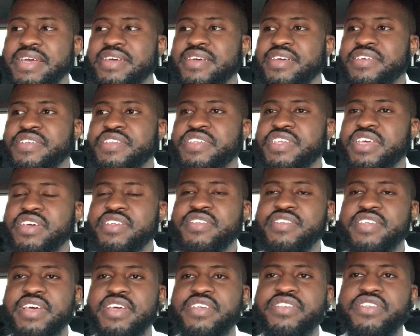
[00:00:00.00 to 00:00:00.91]
6
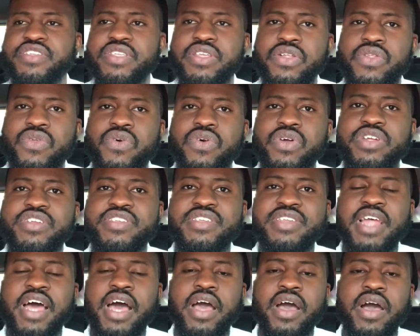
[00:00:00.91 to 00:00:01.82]
says the Lord is
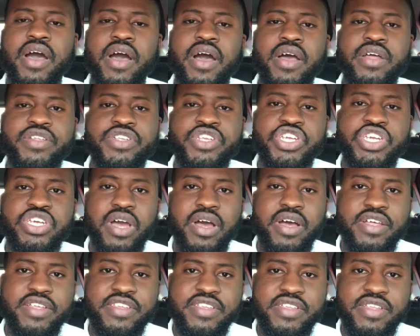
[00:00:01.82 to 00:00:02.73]
not
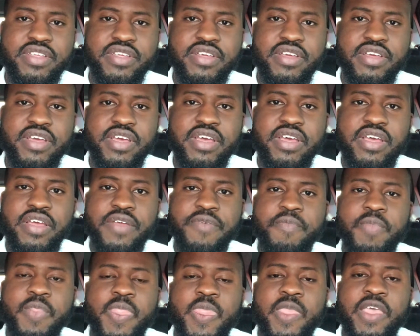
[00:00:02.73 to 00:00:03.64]
unjust.
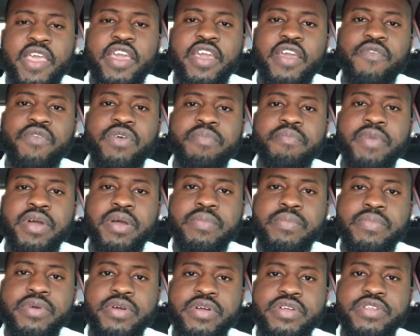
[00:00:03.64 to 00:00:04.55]
He
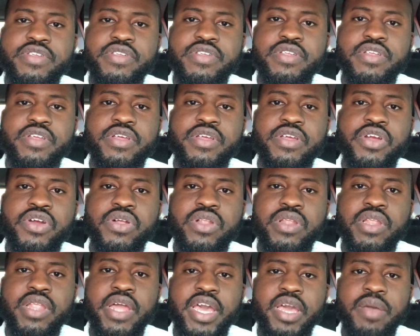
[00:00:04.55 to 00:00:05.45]
remembers your
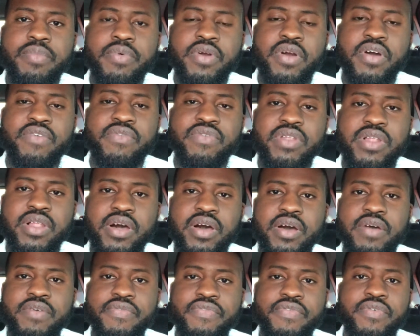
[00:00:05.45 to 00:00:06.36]
labor of
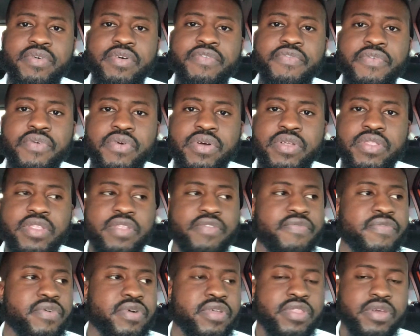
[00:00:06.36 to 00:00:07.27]
love
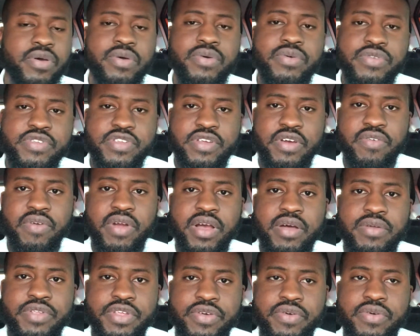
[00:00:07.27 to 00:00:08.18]
for those
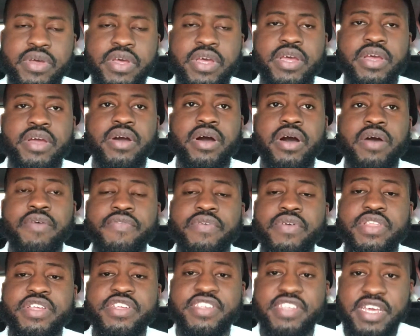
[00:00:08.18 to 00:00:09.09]
around you, for
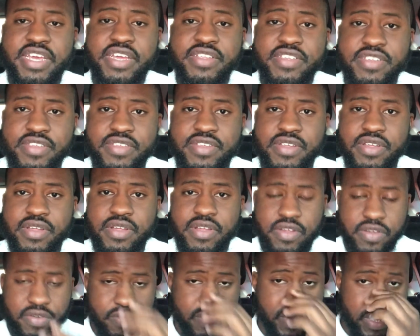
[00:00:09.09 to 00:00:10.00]
the saints,
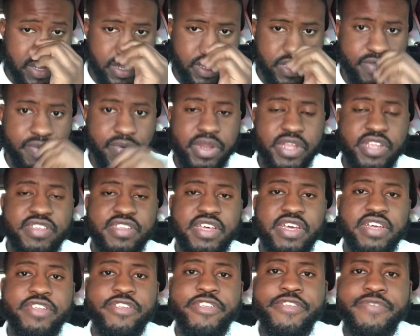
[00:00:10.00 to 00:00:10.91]
really is what it
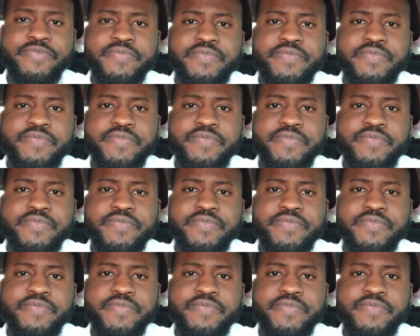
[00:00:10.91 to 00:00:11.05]
says.